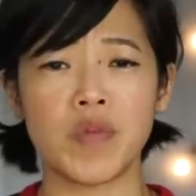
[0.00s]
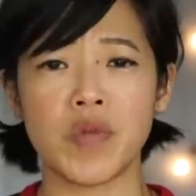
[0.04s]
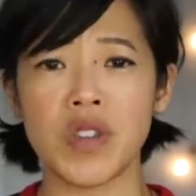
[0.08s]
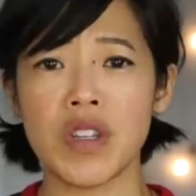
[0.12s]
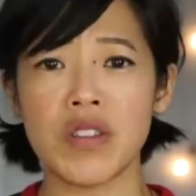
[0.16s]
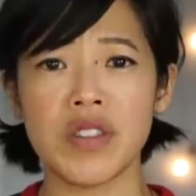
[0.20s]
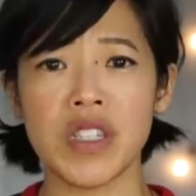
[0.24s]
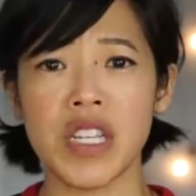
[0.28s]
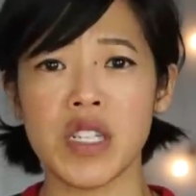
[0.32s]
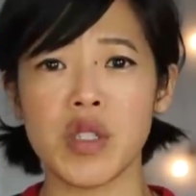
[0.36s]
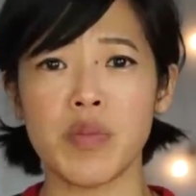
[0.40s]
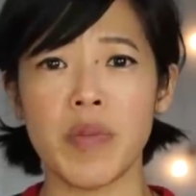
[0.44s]

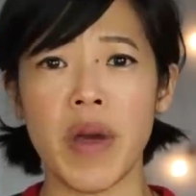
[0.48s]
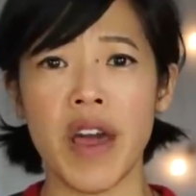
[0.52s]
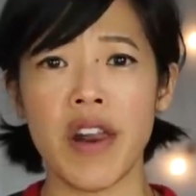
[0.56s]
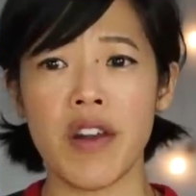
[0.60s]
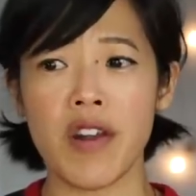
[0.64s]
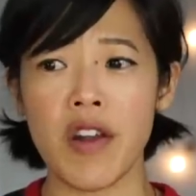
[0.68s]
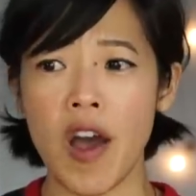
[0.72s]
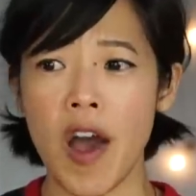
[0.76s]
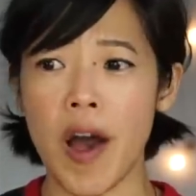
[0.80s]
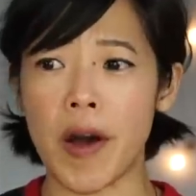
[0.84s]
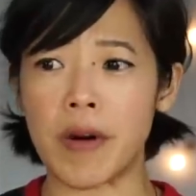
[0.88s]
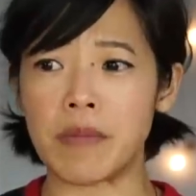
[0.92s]
Doesn't taste bad
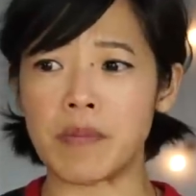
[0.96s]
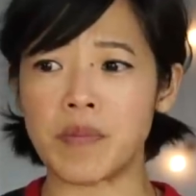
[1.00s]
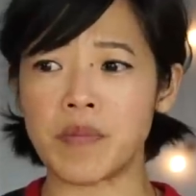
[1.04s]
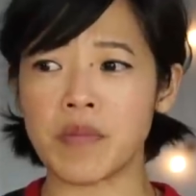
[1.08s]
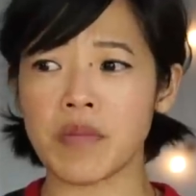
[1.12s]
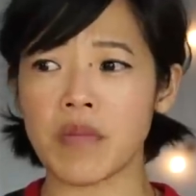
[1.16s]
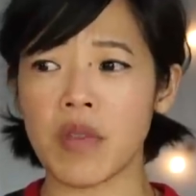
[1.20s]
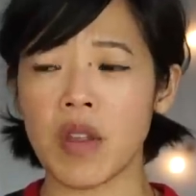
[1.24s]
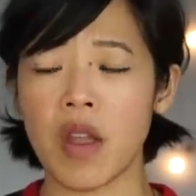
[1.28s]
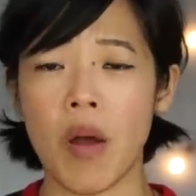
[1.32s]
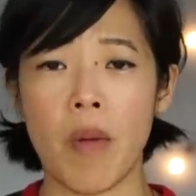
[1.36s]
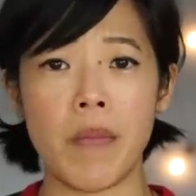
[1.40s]
at all.
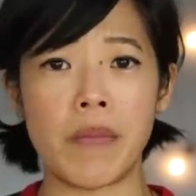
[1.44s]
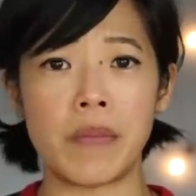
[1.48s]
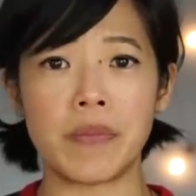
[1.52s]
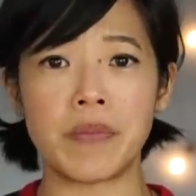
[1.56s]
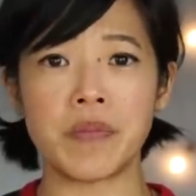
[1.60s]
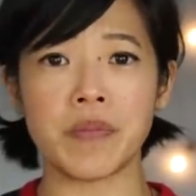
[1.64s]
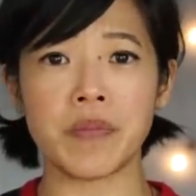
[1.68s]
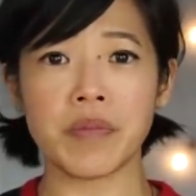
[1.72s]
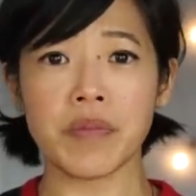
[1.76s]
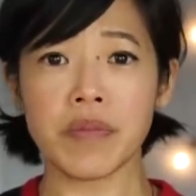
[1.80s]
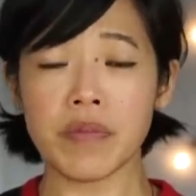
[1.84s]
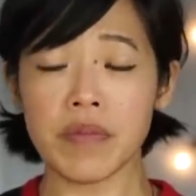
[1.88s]

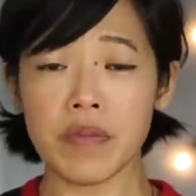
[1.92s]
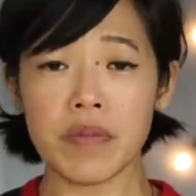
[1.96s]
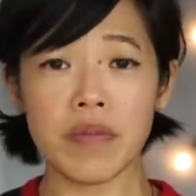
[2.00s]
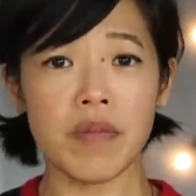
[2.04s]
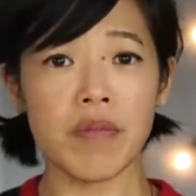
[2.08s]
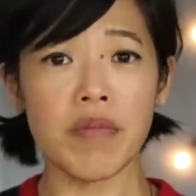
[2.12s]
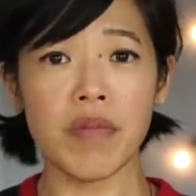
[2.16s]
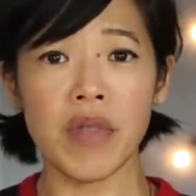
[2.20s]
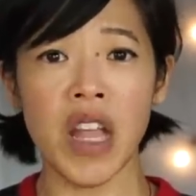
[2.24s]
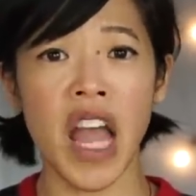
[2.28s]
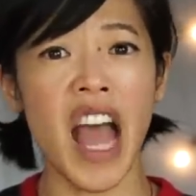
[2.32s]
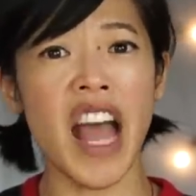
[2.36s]

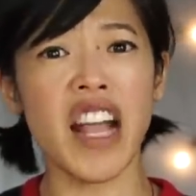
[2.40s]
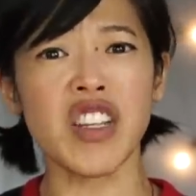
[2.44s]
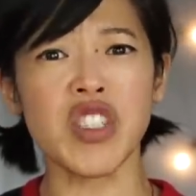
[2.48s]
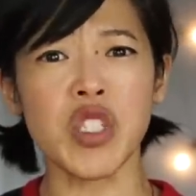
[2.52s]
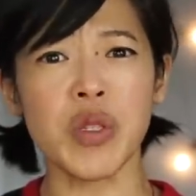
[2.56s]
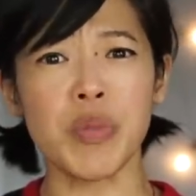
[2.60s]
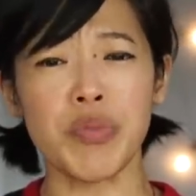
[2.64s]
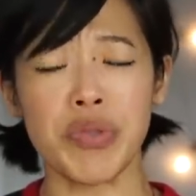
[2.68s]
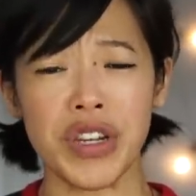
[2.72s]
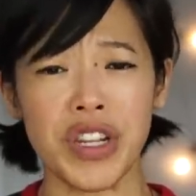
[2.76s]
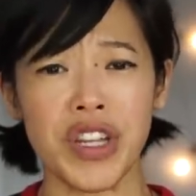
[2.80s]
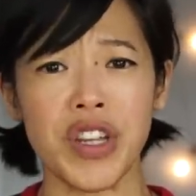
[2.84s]

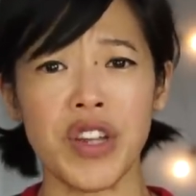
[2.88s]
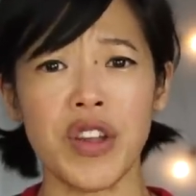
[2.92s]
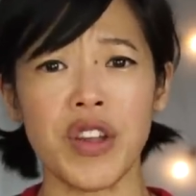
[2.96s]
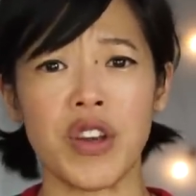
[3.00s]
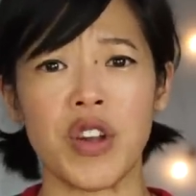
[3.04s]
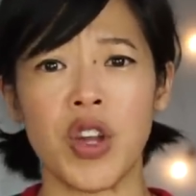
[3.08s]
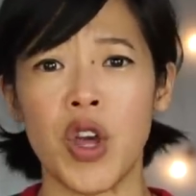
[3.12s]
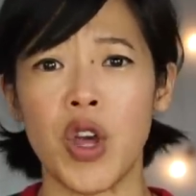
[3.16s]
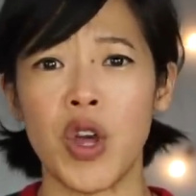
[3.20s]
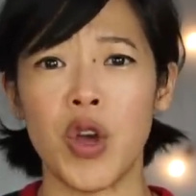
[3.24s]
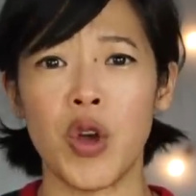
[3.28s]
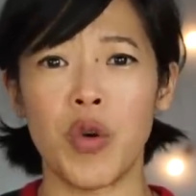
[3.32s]
Actually pretty
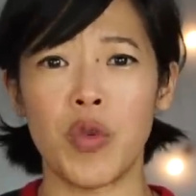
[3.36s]
good.